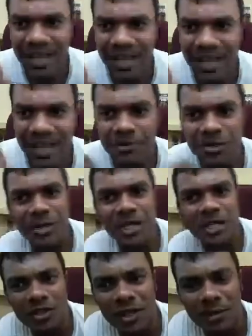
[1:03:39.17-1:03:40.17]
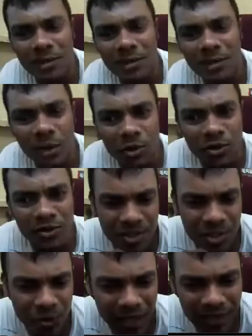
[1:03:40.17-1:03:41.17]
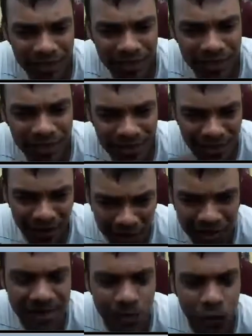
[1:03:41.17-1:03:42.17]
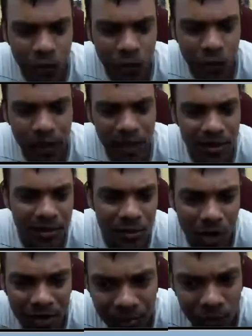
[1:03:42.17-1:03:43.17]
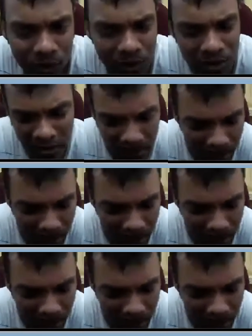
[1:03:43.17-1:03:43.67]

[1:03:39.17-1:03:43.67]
Something came to mediocrity about around the time when what was